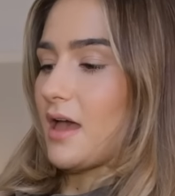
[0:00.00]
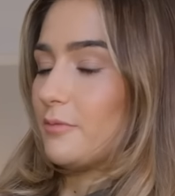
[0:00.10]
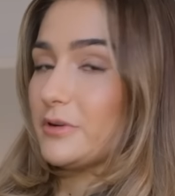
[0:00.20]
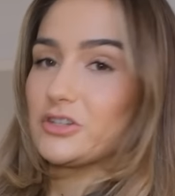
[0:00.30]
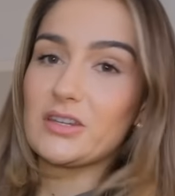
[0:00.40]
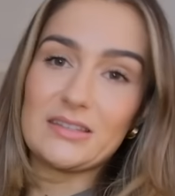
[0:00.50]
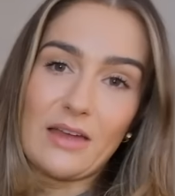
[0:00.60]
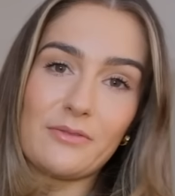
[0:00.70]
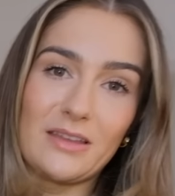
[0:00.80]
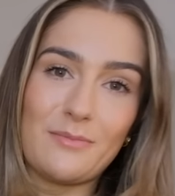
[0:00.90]
which is
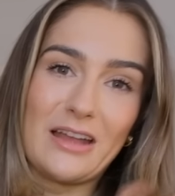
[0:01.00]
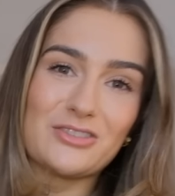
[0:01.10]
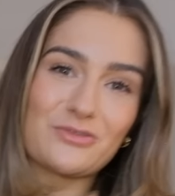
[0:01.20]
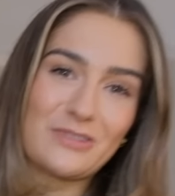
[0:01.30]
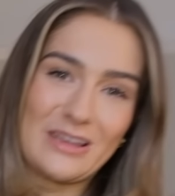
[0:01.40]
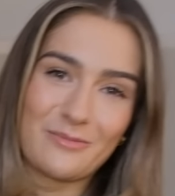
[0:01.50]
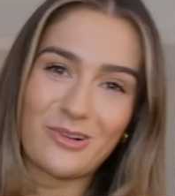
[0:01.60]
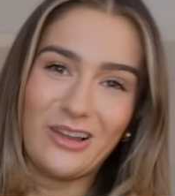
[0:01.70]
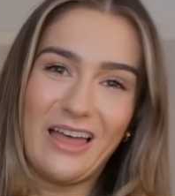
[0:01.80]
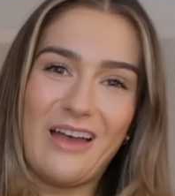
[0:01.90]
definitely my dream
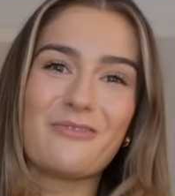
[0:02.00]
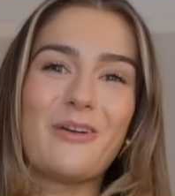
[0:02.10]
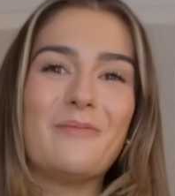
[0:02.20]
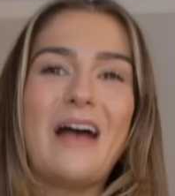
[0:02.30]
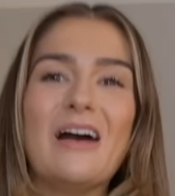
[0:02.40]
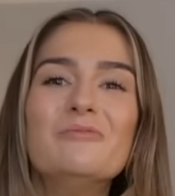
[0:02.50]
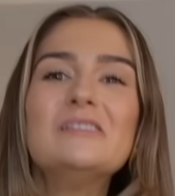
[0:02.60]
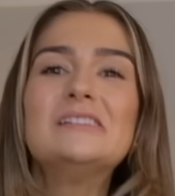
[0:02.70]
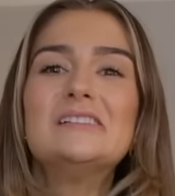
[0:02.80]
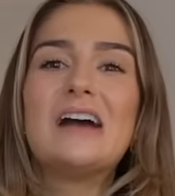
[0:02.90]
colour from
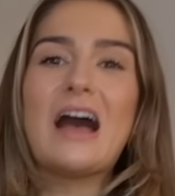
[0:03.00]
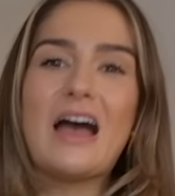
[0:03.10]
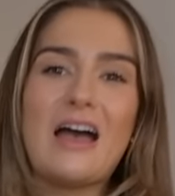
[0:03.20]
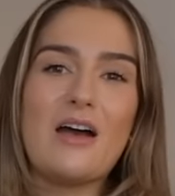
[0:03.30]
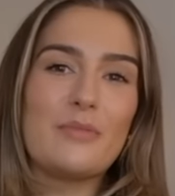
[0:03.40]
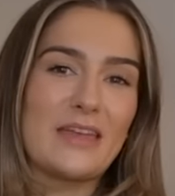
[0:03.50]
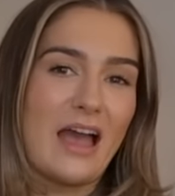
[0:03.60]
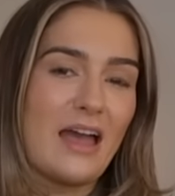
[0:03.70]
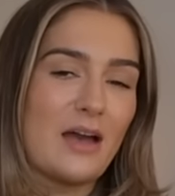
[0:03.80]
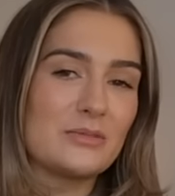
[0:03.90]
them. But yeah,
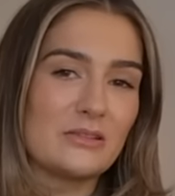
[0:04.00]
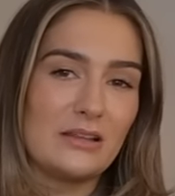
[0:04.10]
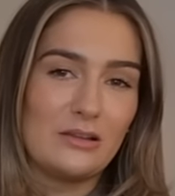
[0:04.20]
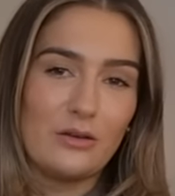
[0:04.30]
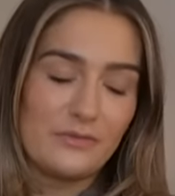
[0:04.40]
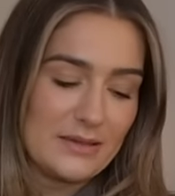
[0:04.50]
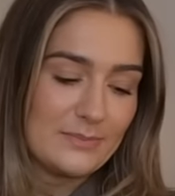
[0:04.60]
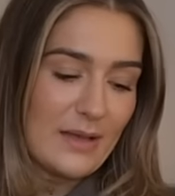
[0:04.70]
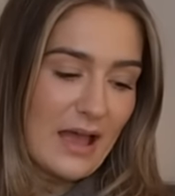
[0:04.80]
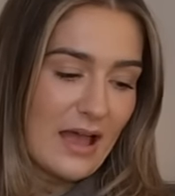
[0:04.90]
I absolutely love
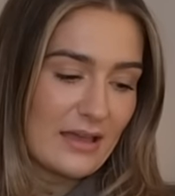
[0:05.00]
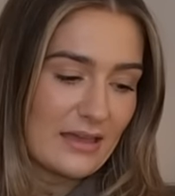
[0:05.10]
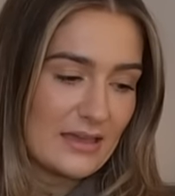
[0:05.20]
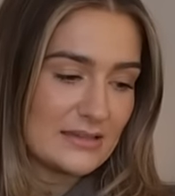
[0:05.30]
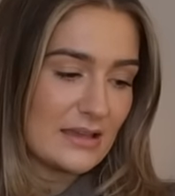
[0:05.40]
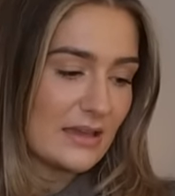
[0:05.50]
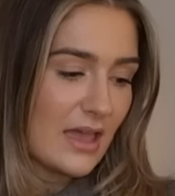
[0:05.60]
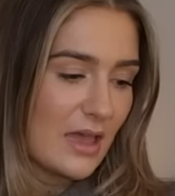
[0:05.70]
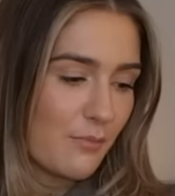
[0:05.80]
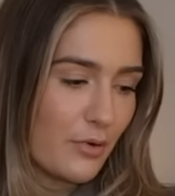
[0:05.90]
this bag. It's like
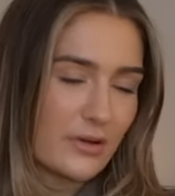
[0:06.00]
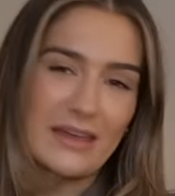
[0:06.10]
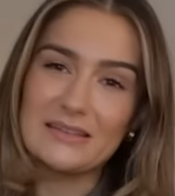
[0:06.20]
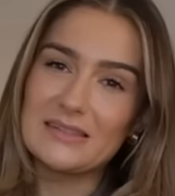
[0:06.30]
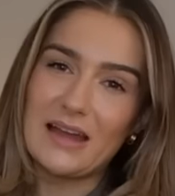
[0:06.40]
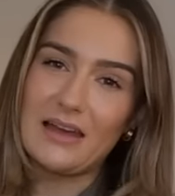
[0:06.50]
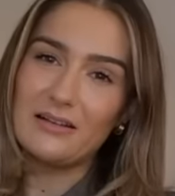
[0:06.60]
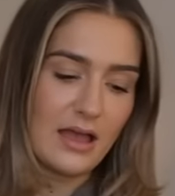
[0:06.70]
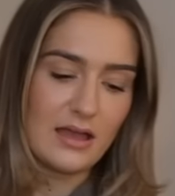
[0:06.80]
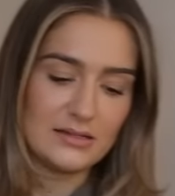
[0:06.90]
a bucket
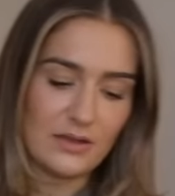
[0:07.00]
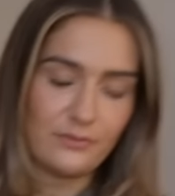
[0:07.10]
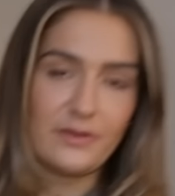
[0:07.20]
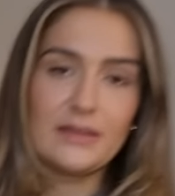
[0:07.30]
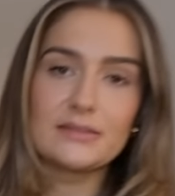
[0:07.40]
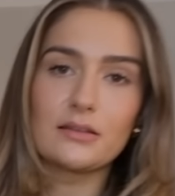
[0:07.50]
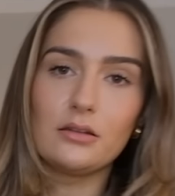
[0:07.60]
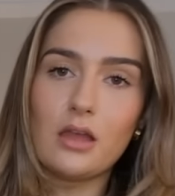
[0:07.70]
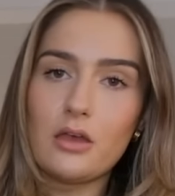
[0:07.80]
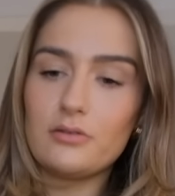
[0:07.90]
style and it fits
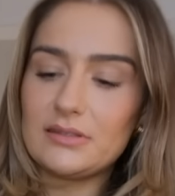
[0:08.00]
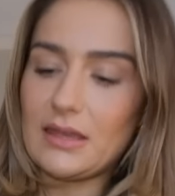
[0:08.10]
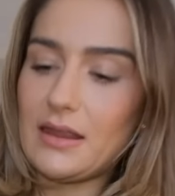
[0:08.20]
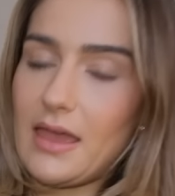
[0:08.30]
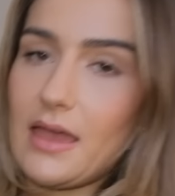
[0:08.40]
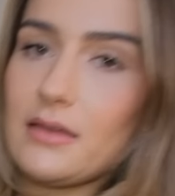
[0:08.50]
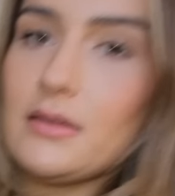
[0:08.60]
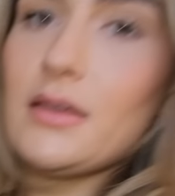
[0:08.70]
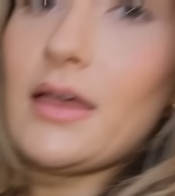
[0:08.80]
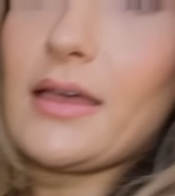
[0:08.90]
loads in it.
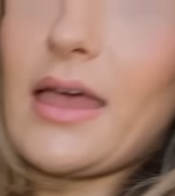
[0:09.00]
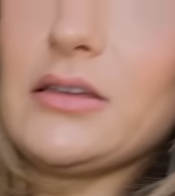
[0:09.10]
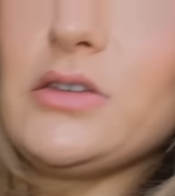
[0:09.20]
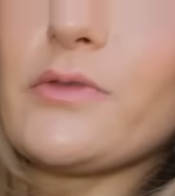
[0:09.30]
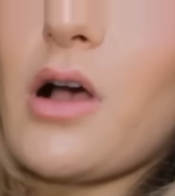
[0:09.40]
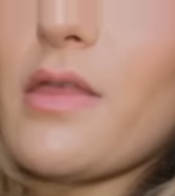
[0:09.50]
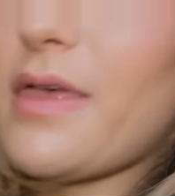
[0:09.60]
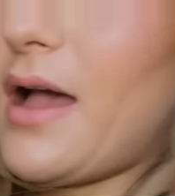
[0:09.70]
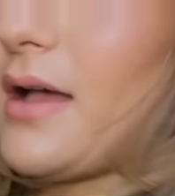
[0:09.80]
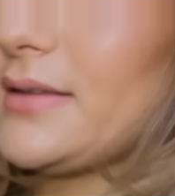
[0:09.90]
Again, you've got
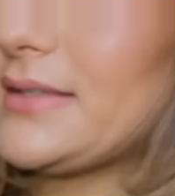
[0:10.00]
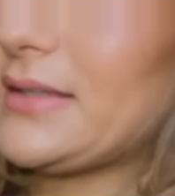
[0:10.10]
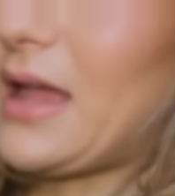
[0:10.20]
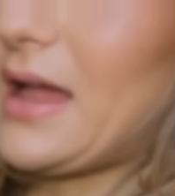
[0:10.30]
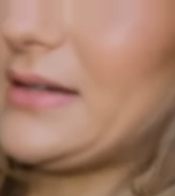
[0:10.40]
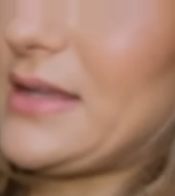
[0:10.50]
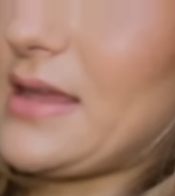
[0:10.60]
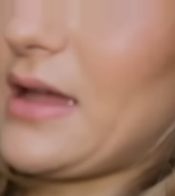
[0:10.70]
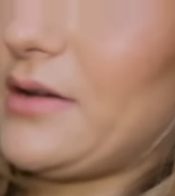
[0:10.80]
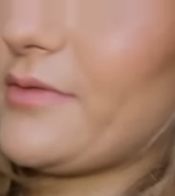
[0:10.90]
that
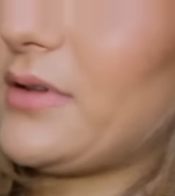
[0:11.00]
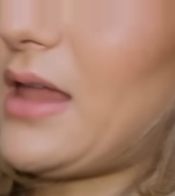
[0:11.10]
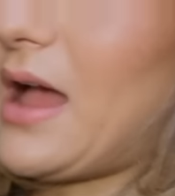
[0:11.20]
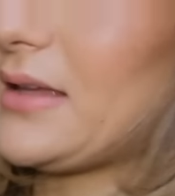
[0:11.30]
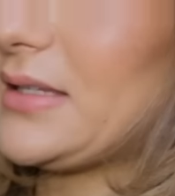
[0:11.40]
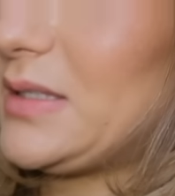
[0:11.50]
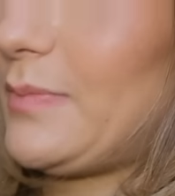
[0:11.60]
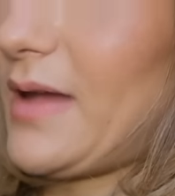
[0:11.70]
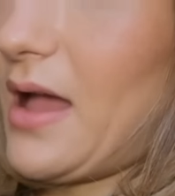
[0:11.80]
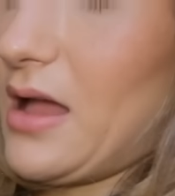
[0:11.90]
slidey kind of
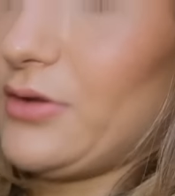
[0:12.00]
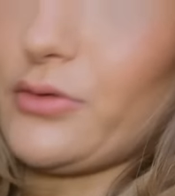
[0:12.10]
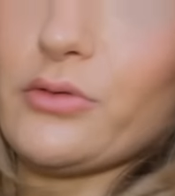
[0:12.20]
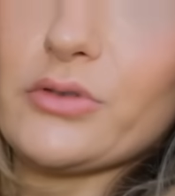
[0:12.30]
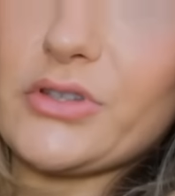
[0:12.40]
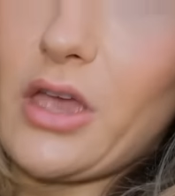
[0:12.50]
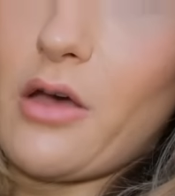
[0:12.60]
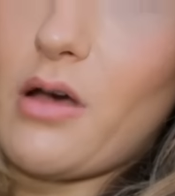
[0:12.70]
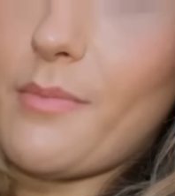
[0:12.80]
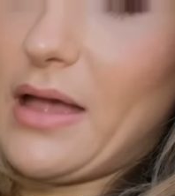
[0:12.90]
clasp and
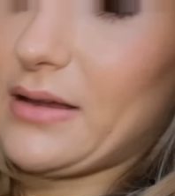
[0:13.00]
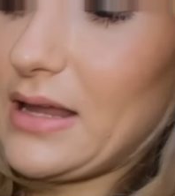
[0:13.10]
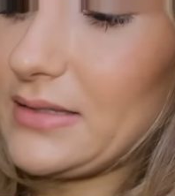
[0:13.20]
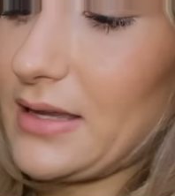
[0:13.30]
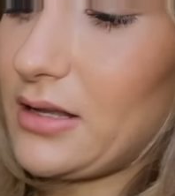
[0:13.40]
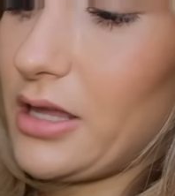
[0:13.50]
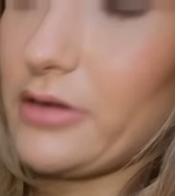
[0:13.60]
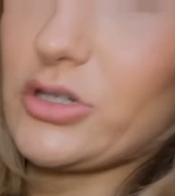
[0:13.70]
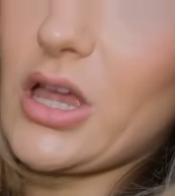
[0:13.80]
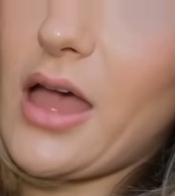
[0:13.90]
also a magnetic
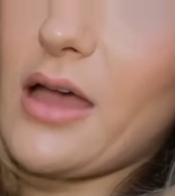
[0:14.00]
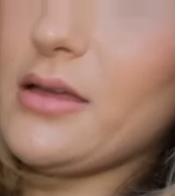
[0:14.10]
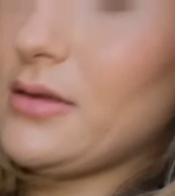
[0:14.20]
closure.